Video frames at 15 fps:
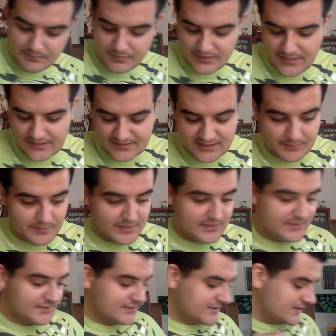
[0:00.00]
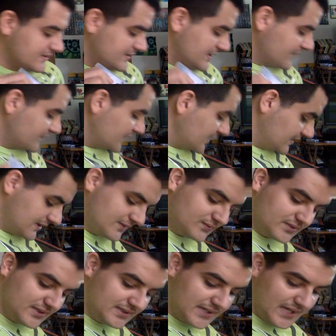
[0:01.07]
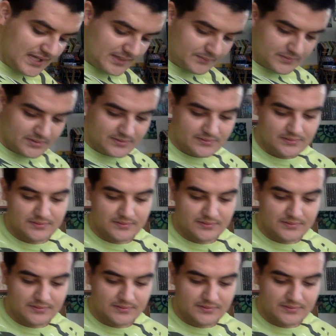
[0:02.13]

But next up is the nifty game.